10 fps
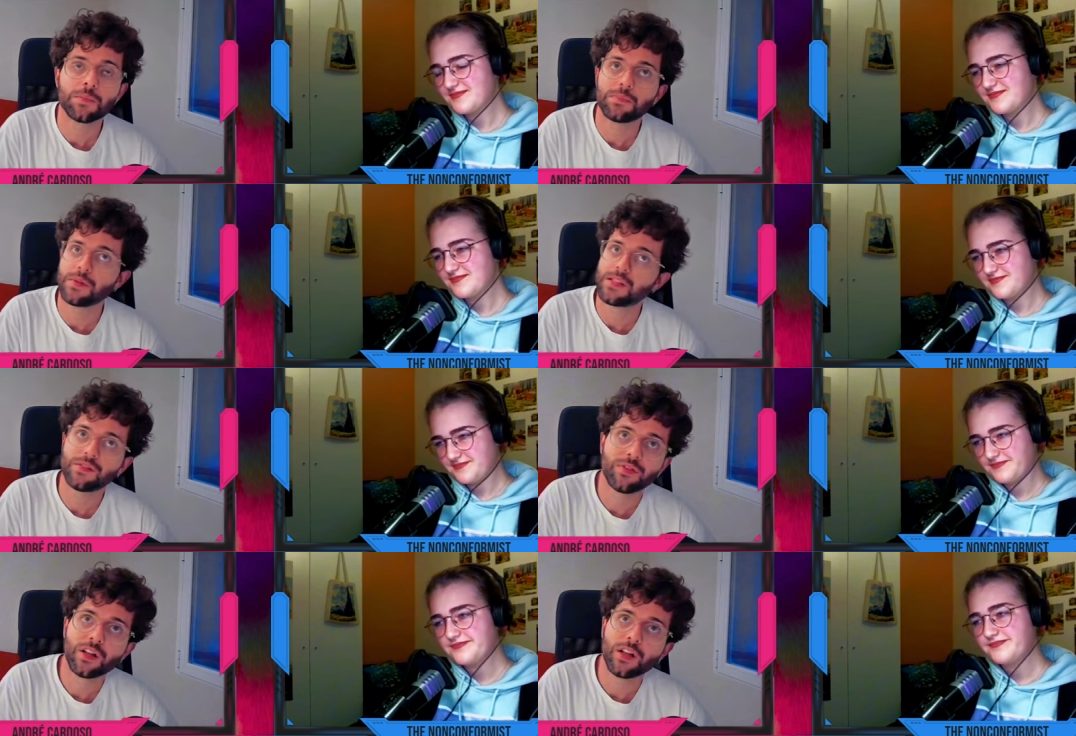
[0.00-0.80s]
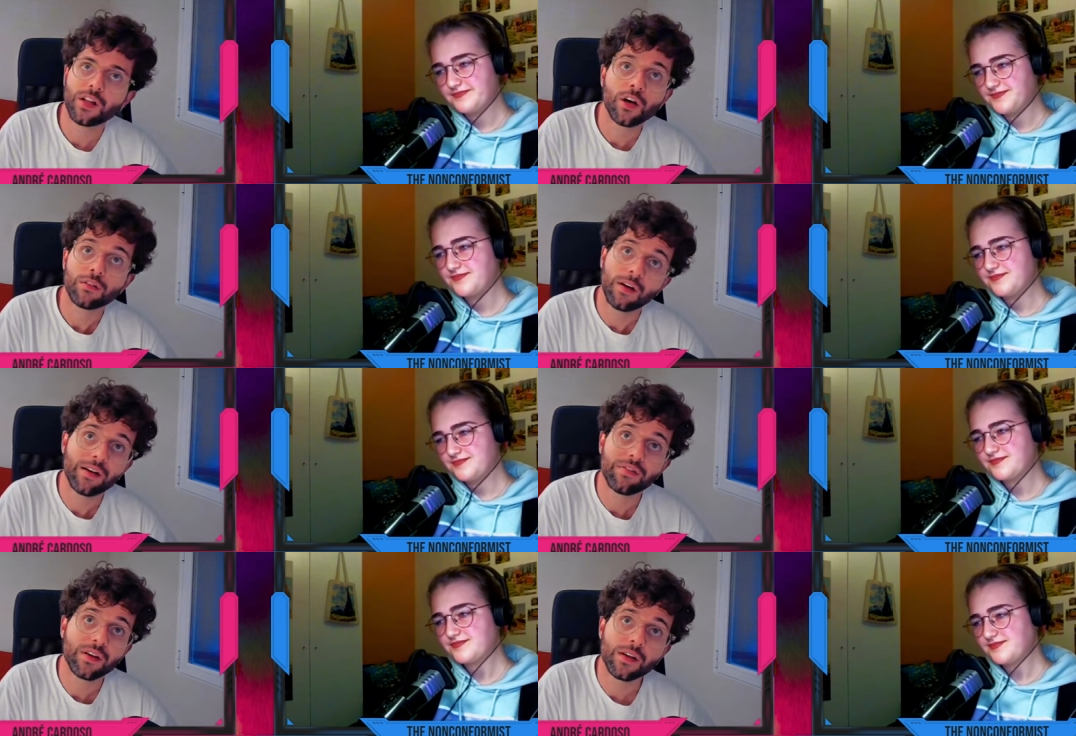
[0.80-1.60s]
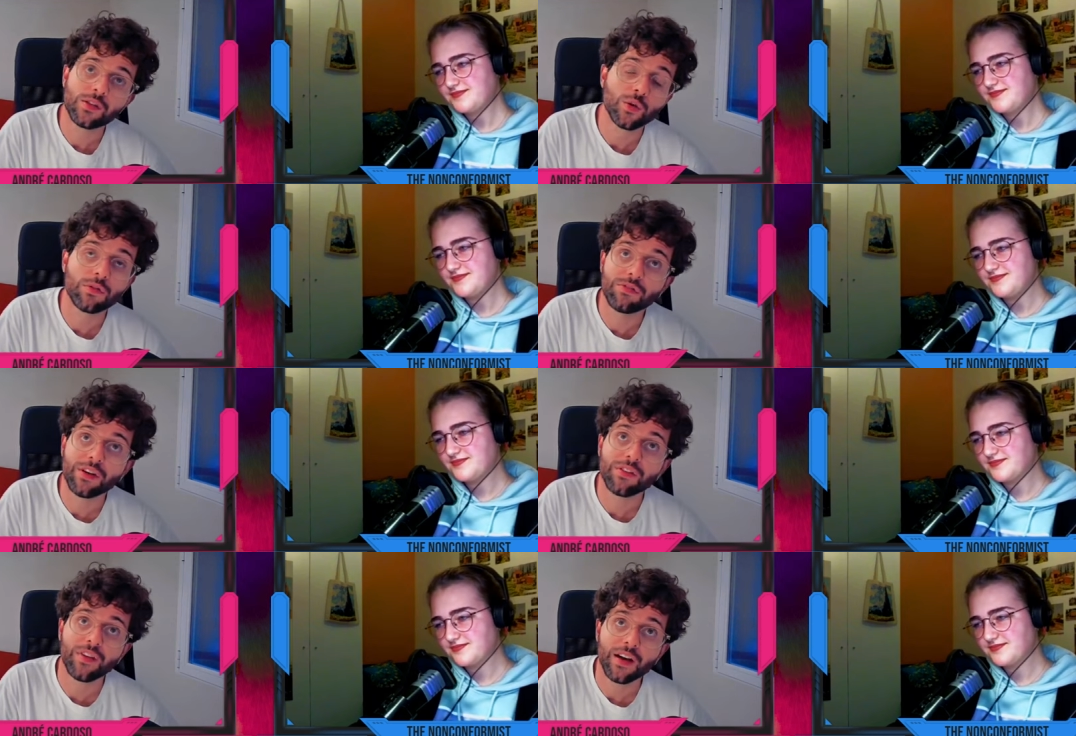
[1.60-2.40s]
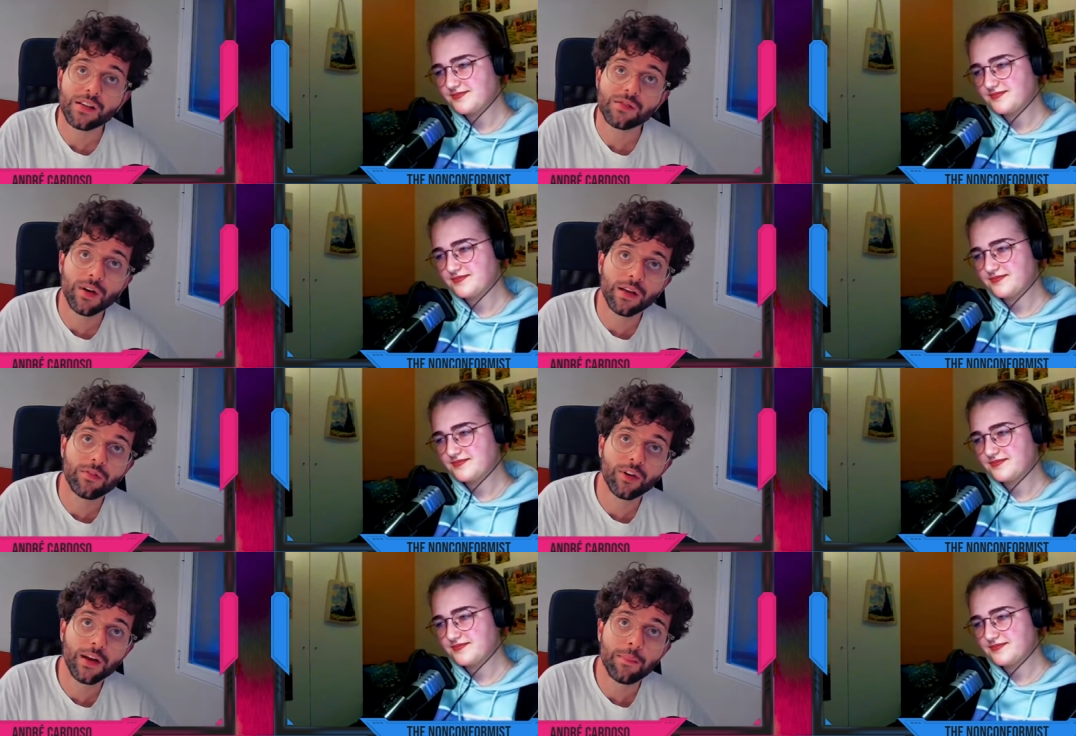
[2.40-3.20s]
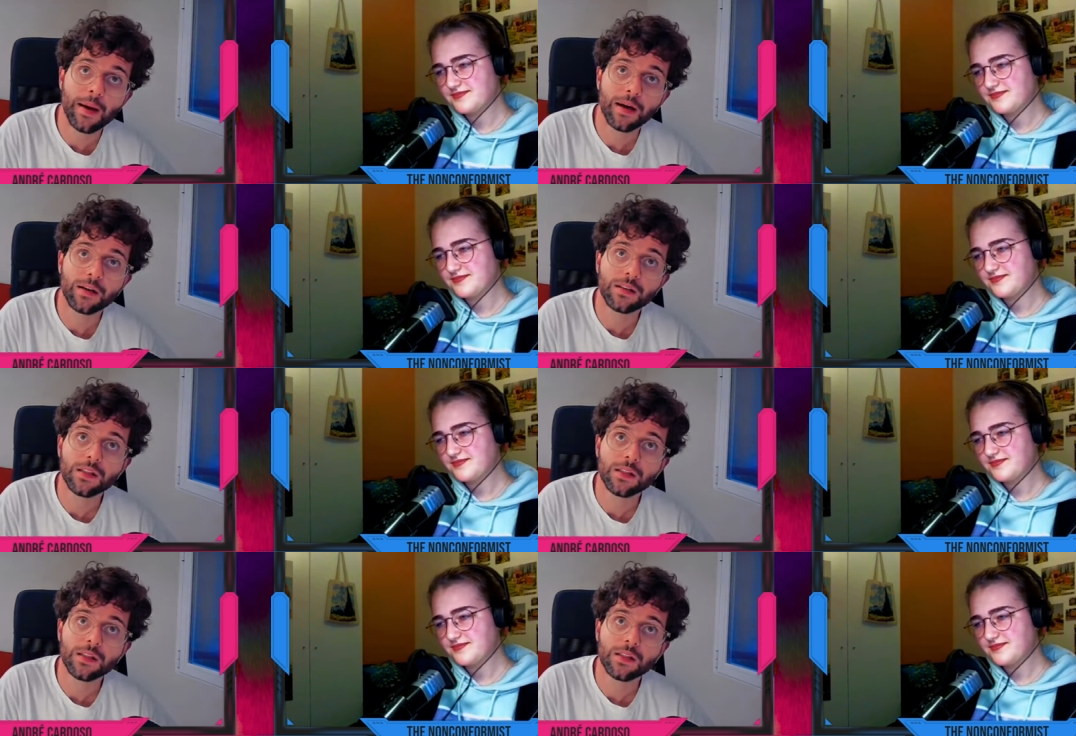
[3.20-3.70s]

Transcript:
Speaker 1: specifically on graphics or VFX, right, for that matter,